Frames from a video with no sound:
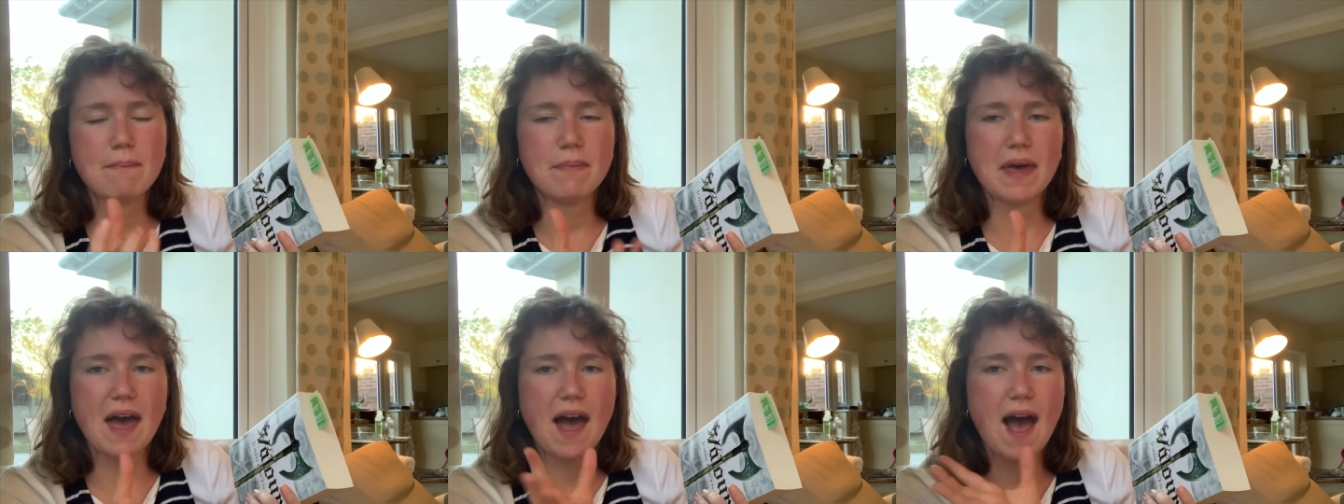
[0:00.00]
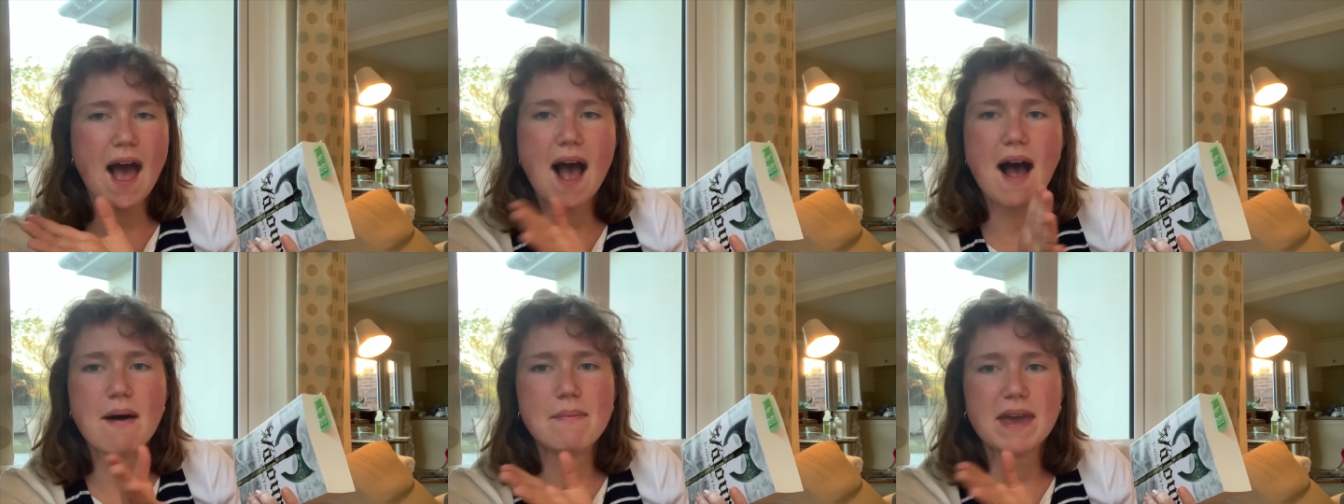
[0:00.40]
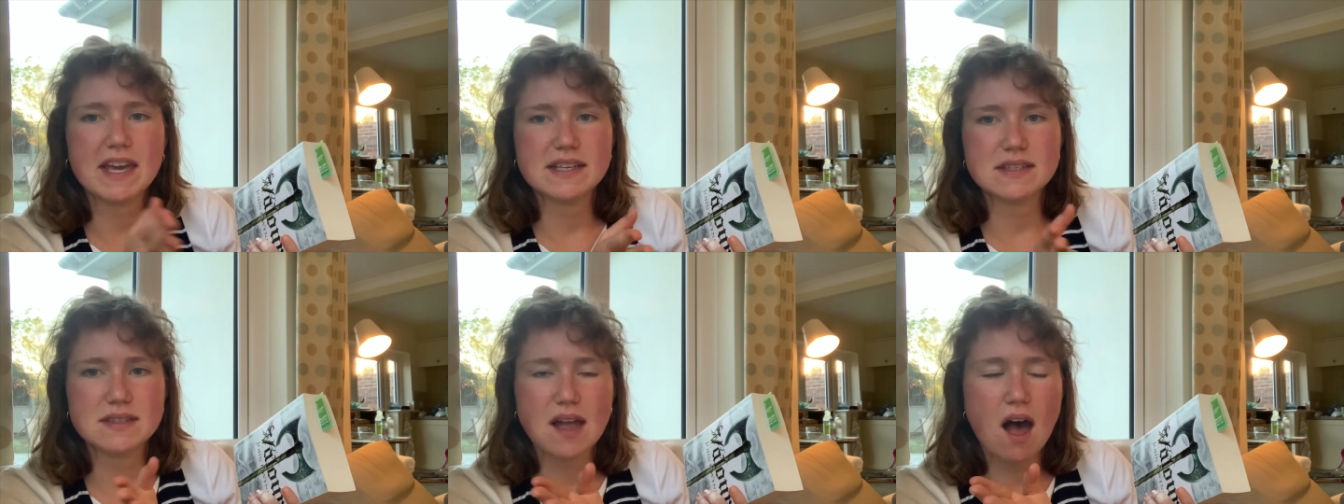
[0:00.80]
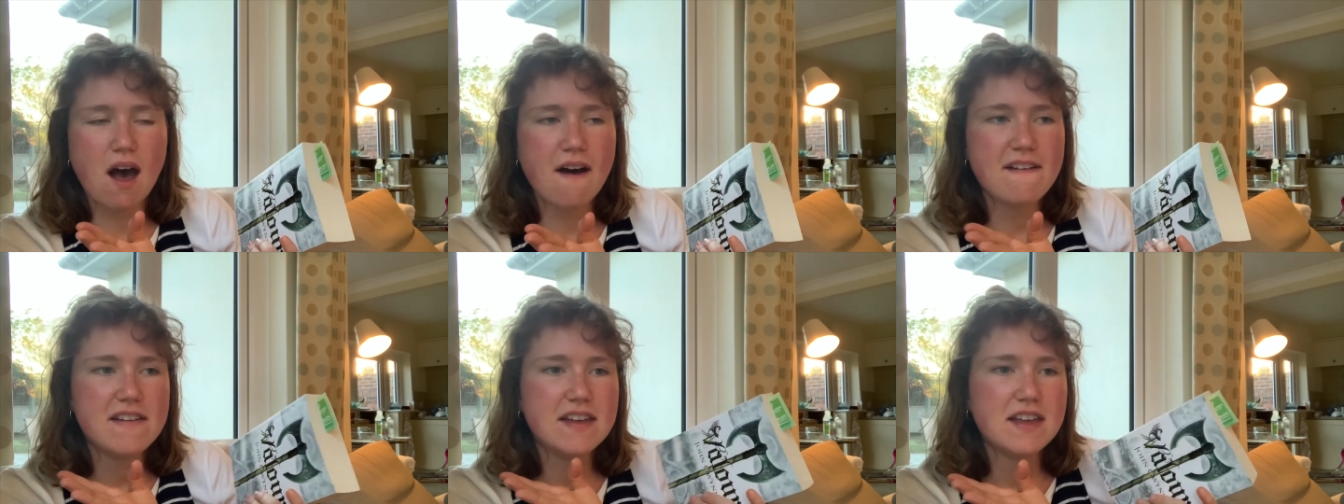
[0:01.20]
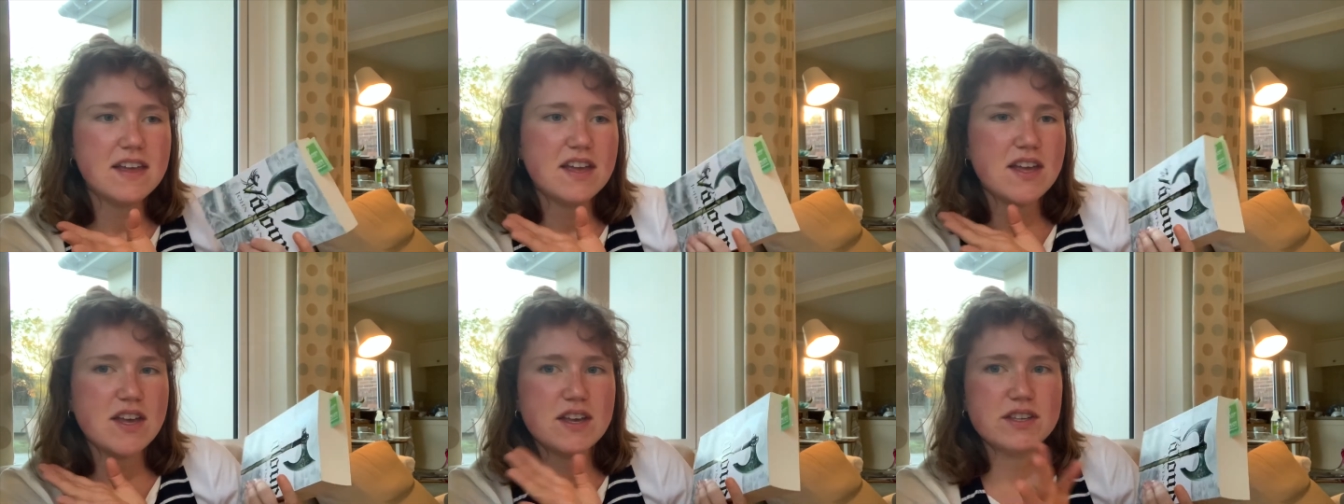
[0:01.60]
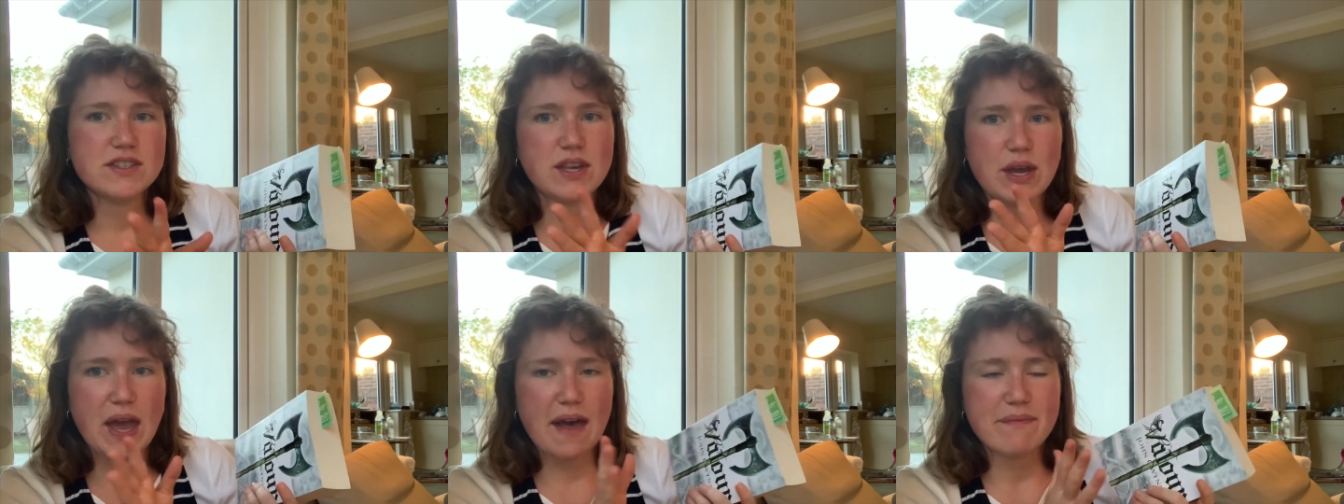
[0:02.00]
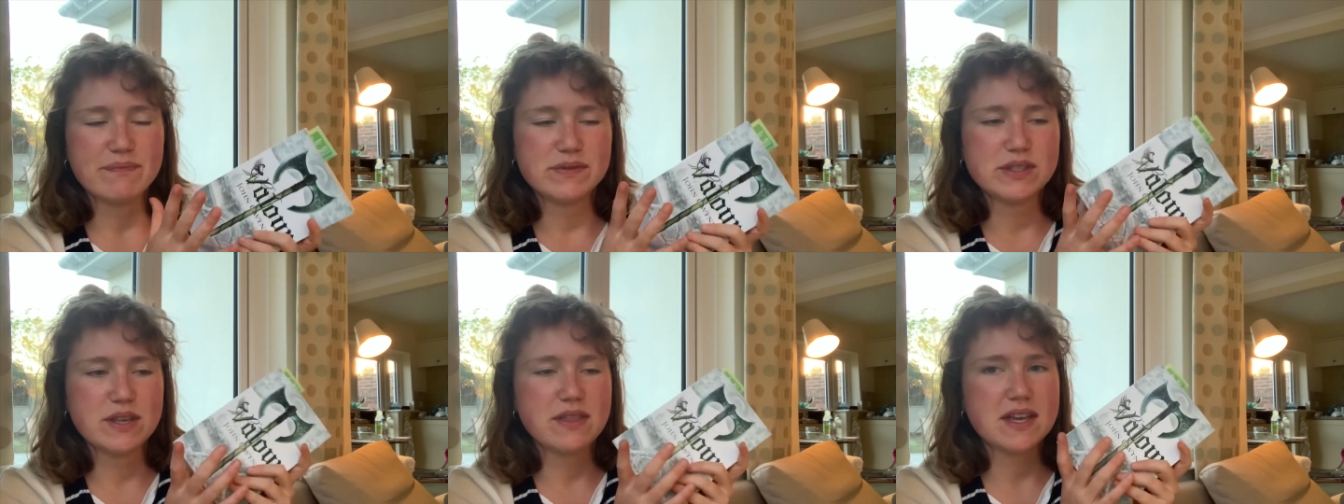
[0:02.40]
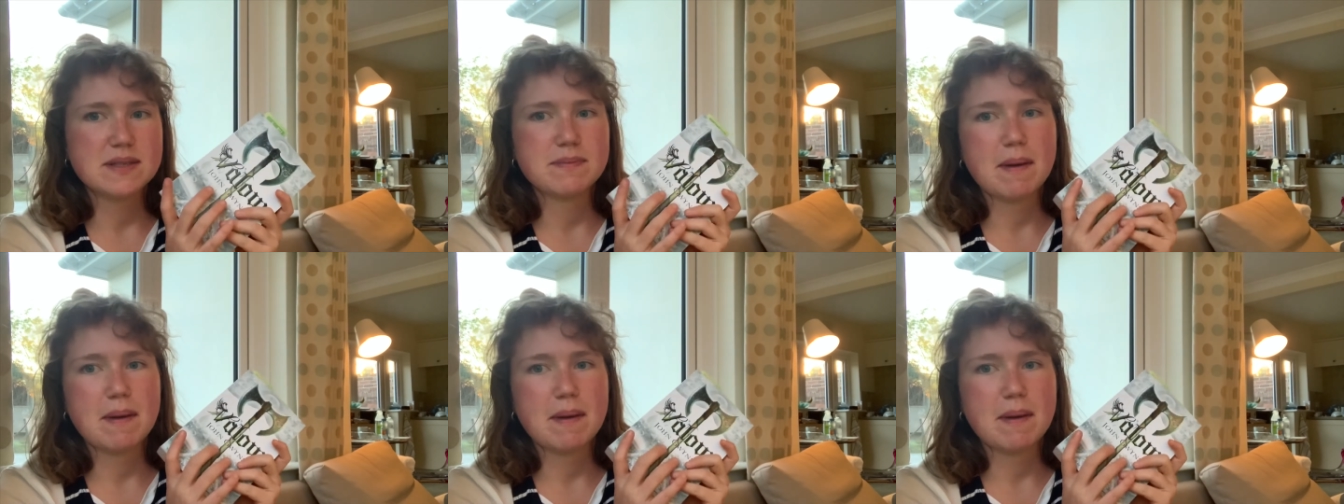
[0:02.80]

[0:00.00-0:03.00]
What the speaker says: but I'll make a start. So yeah, so that's my